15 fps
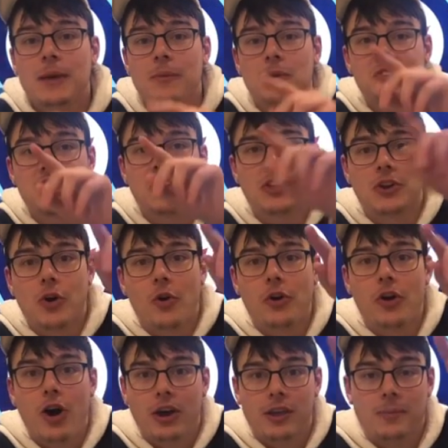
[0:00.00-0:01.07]
it will say the
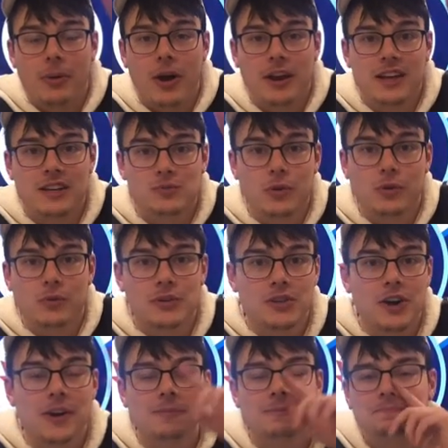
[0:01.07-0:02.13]
Nolan Hockey Podcast will
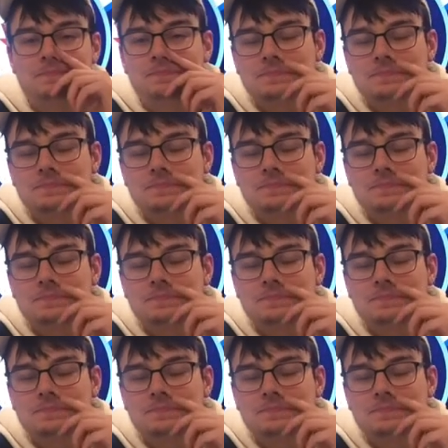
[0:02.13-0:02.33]
return.